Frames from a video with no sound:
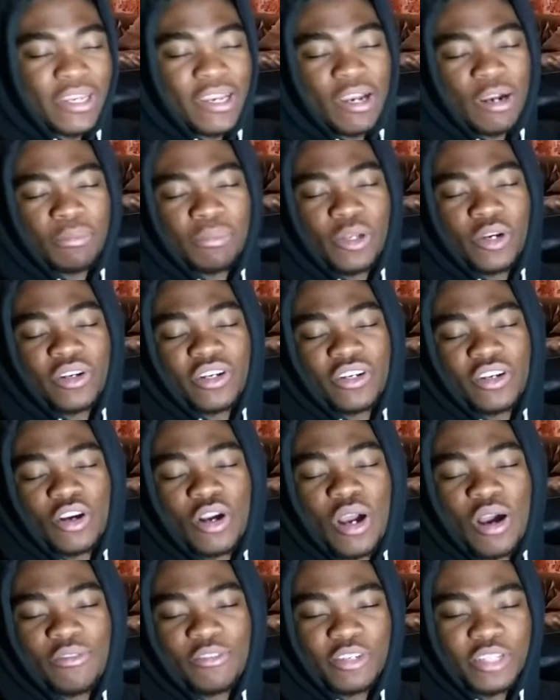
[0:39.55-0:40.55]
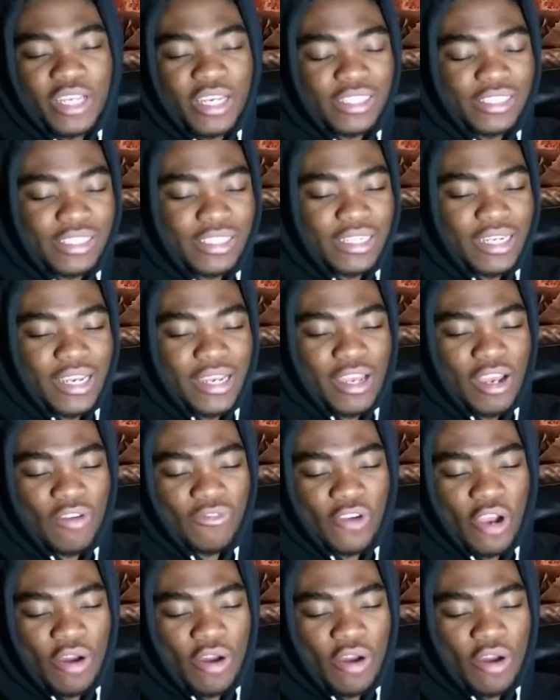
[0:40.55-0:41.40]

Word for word: They uploaded a cover yesterday of